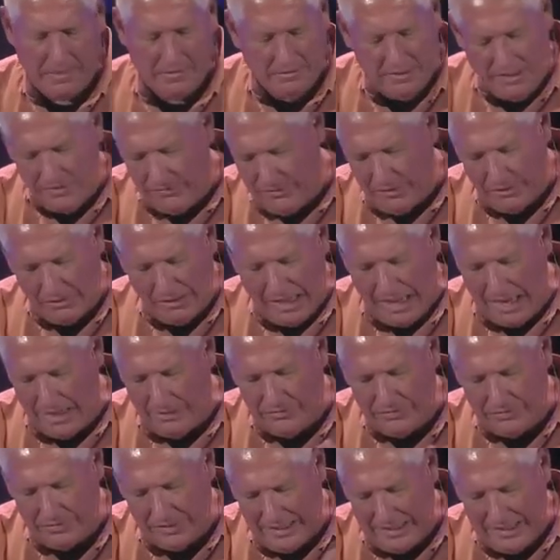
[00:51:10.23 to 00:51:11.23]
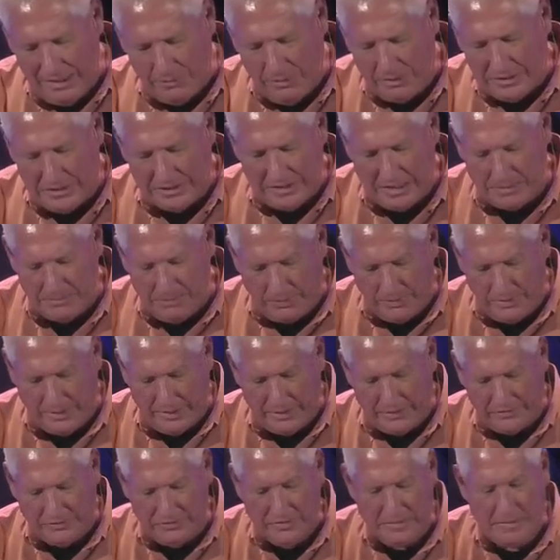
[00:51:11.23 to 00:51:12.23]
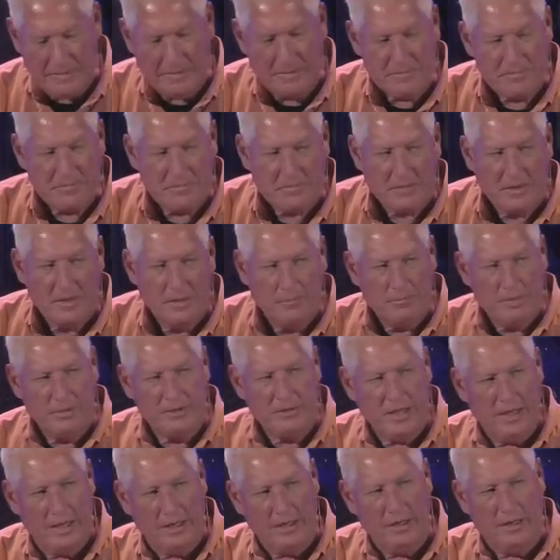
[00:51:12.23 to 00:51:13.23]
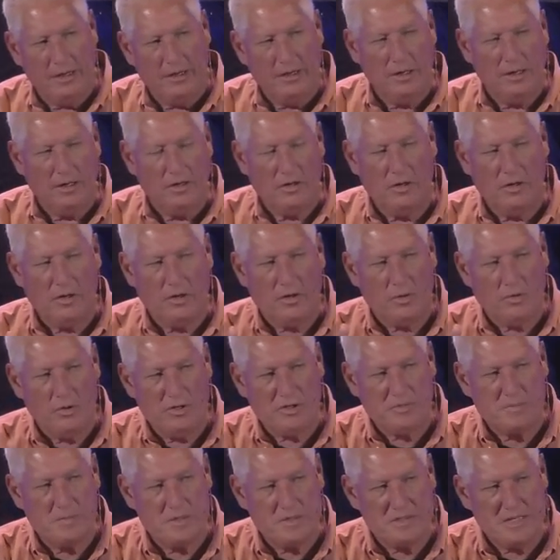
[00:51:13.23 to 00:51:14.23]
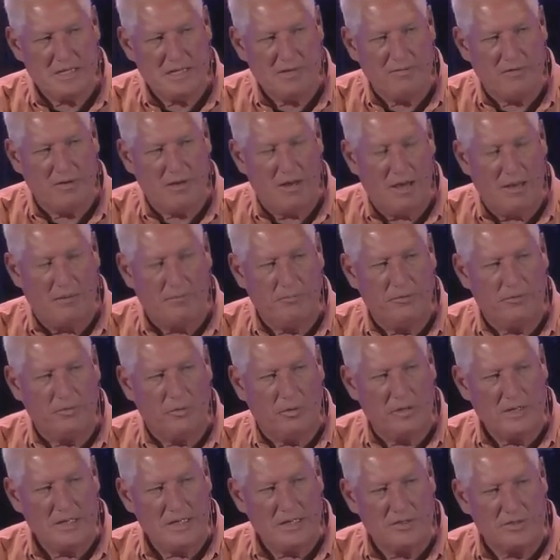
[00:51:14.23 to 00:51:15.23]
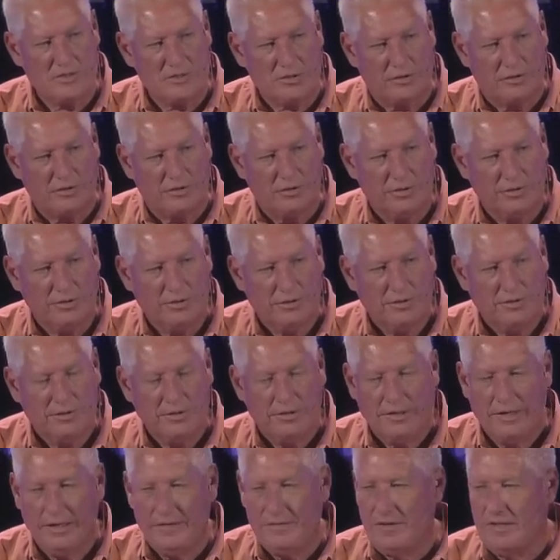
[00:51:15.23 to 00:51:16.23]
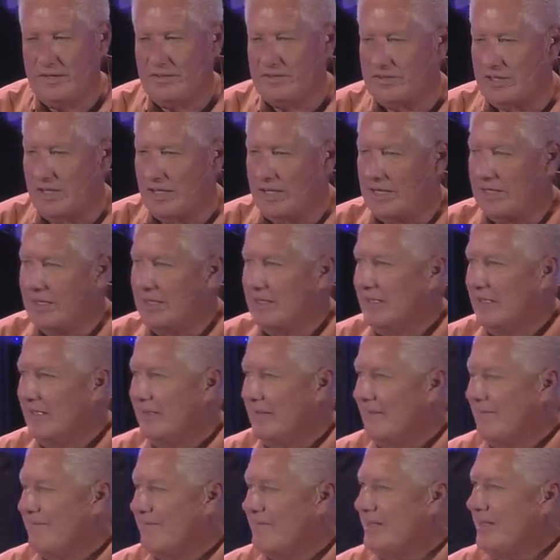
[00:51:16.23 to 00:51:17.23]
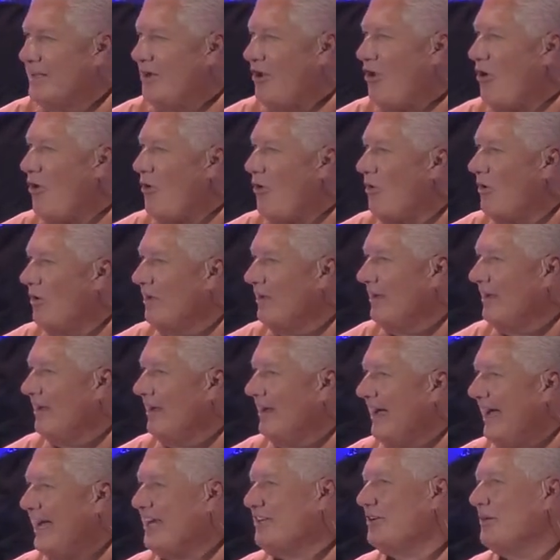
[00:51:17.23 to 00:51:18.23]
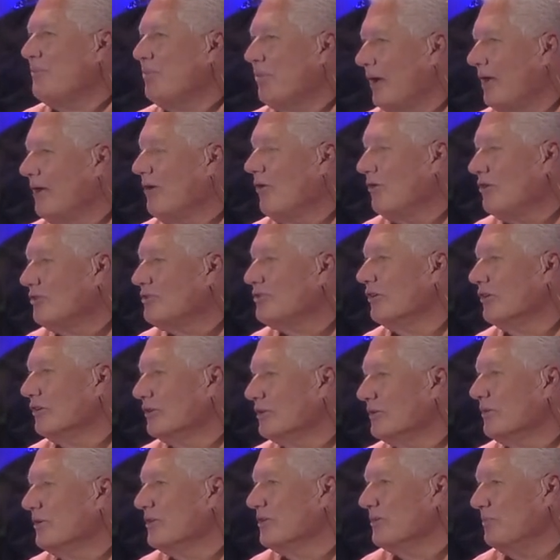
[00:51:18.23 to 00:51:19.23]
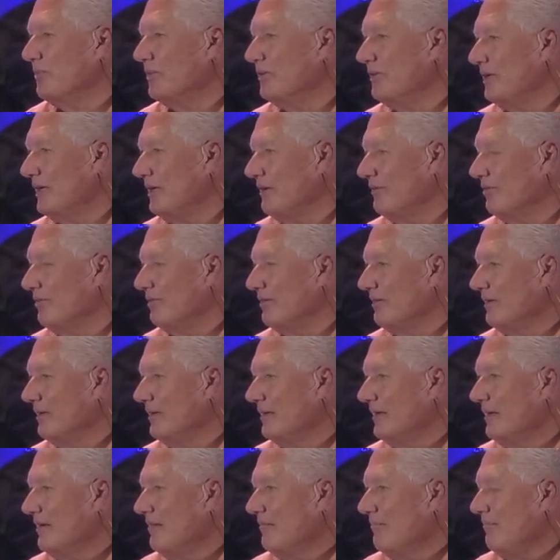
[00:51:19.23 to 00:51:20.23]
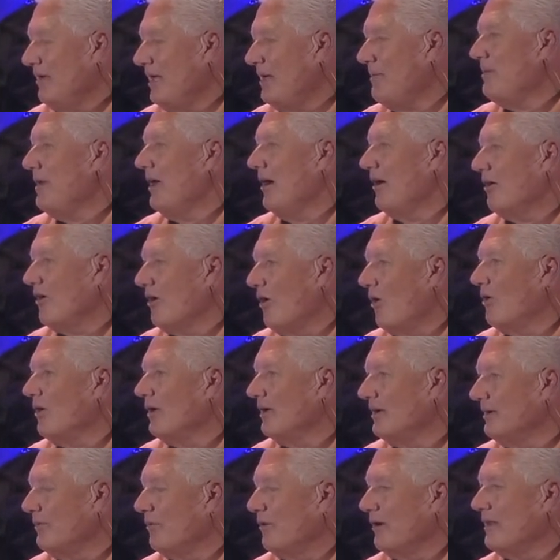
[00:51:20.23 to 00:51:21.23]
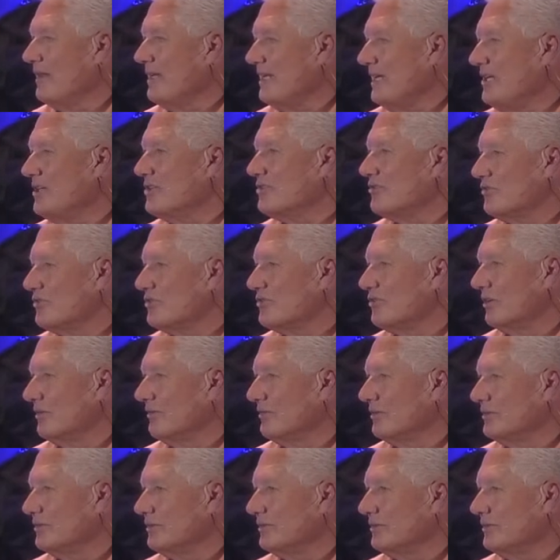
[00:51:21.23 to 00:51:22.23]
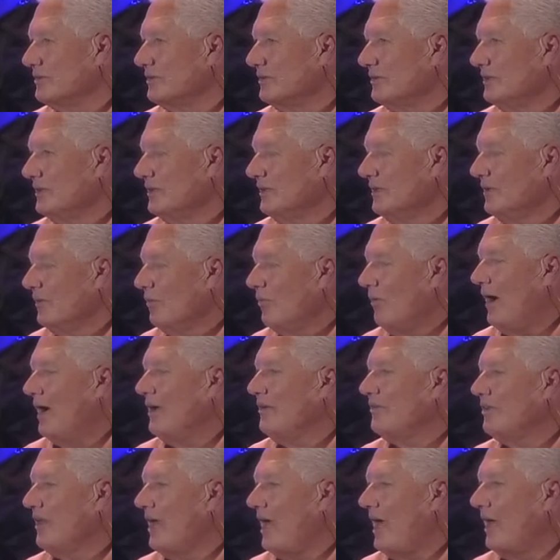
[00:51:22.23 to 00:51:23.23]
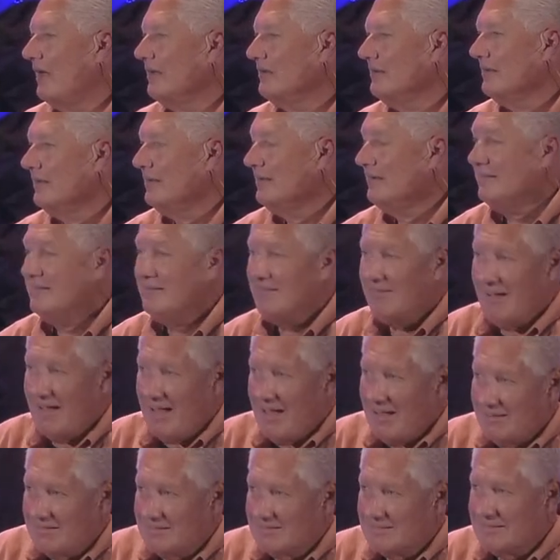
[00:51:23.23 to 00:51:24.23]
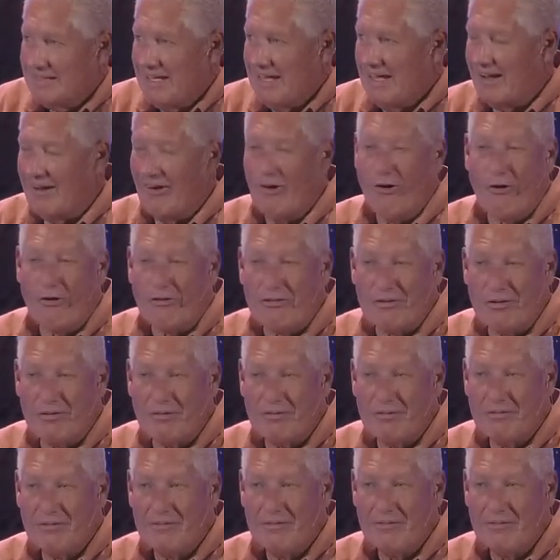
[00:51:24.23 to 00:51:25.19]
Live their lives any way that they please. But then Christmas Eve comes or Easter, and they say, you know, I should probably go to church Christmas Eve. Maybe I'll go to one of the Easter services. Why is that? Ah, can't hurt.